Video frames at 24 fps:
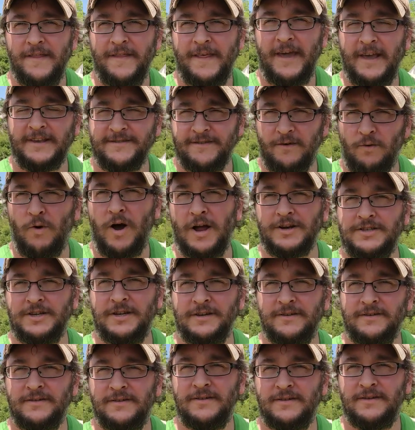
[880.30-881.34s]
Thanks for
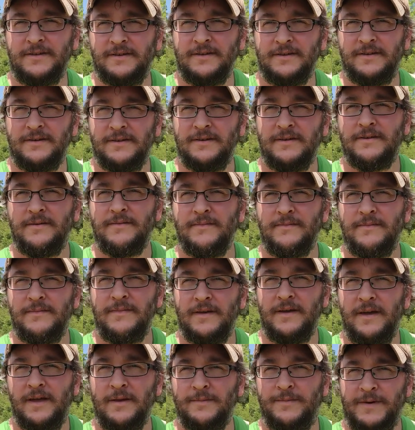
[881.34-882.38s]
watching,
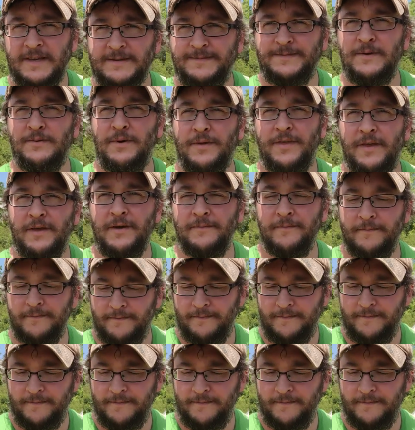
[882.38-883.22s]
and peace be with you.